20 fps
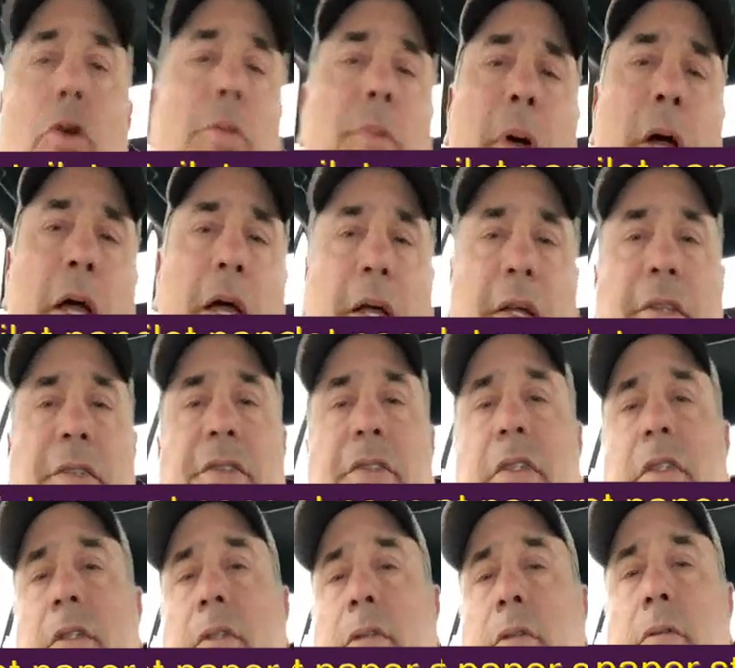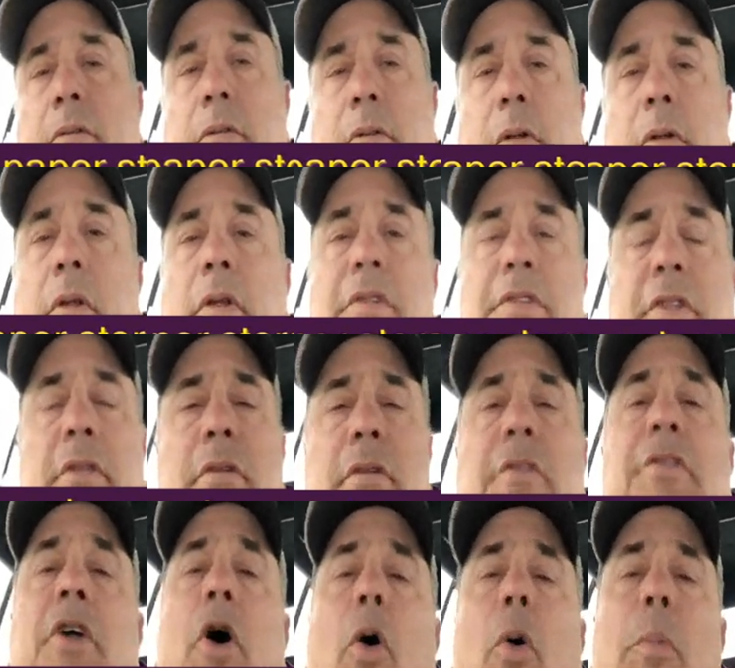toothpaste and
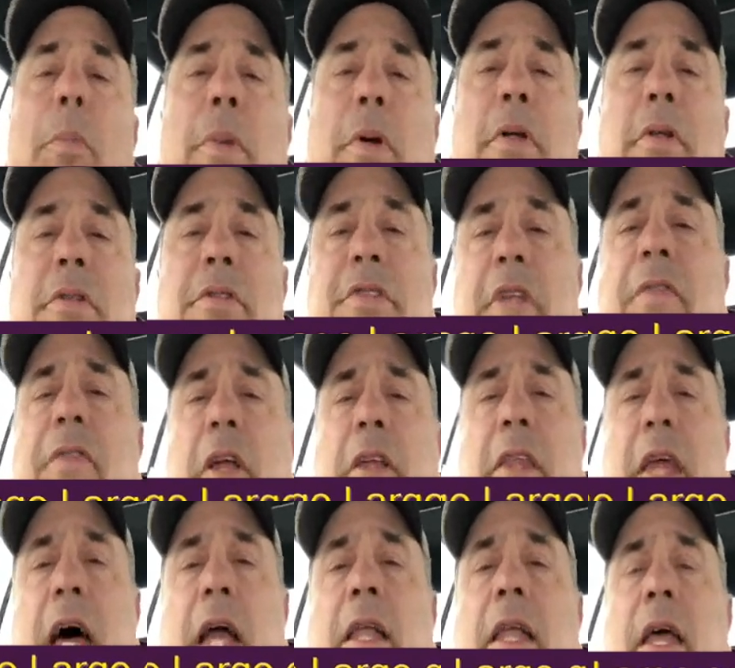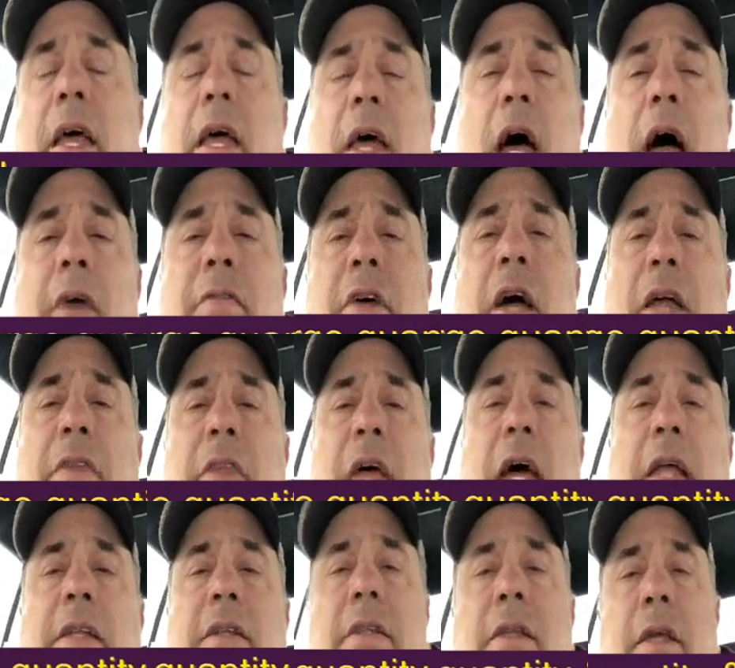soap and stuff like that. I've got
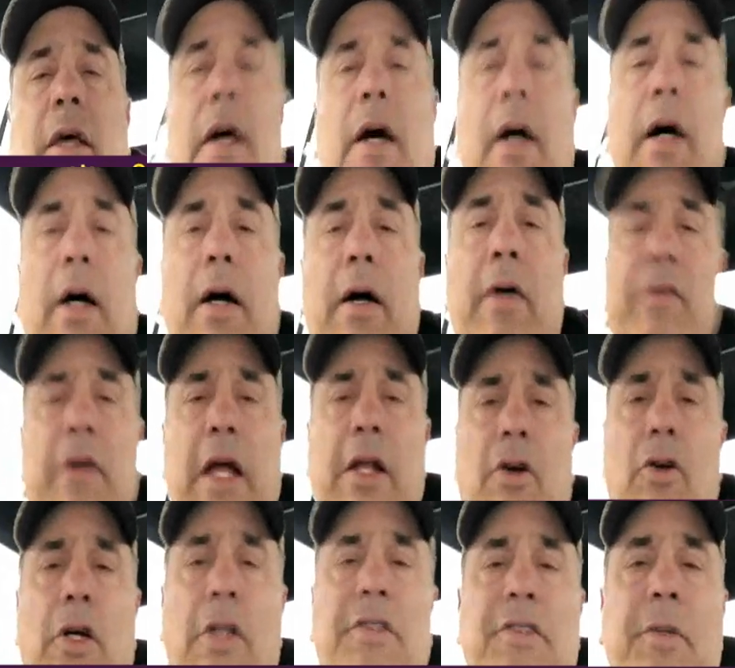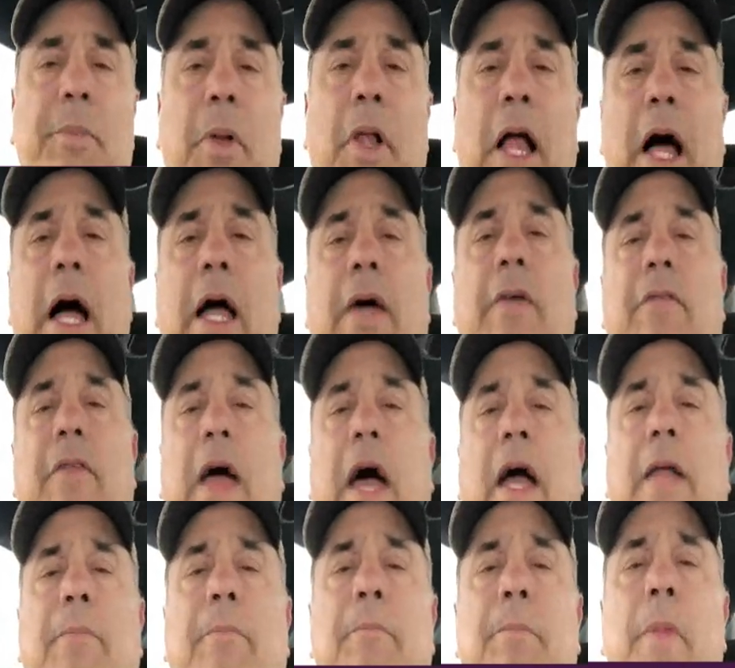that. I've got a good supply of
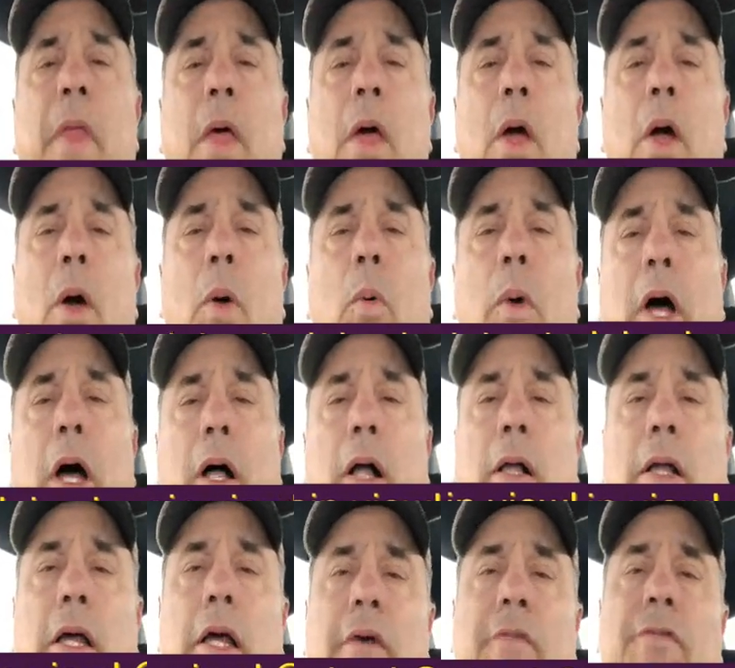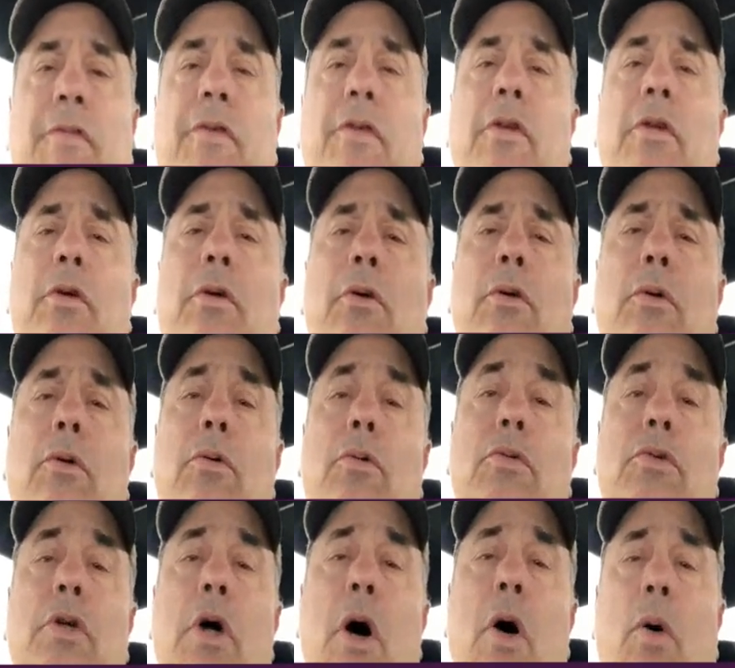that. Well, if
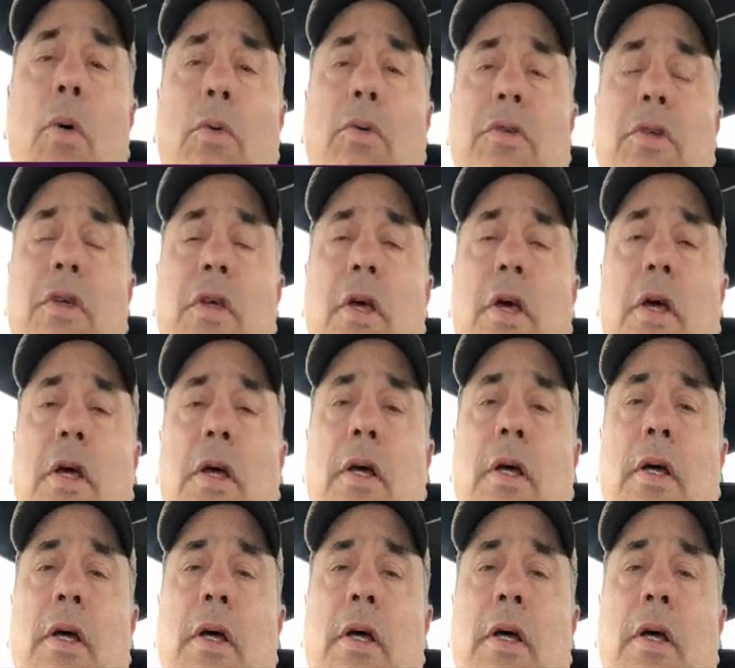you don't,